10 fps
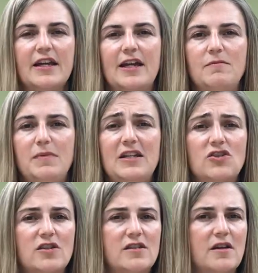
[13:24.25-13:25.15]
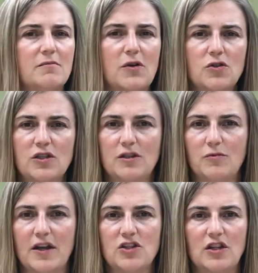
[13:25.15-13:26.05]
can be just emotionally
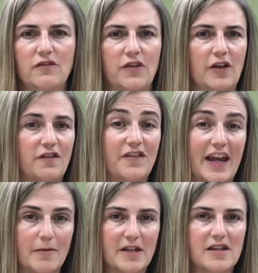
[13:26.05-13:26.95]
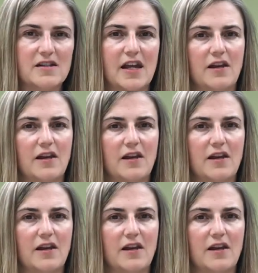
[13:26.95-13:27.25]
wrenching for their families.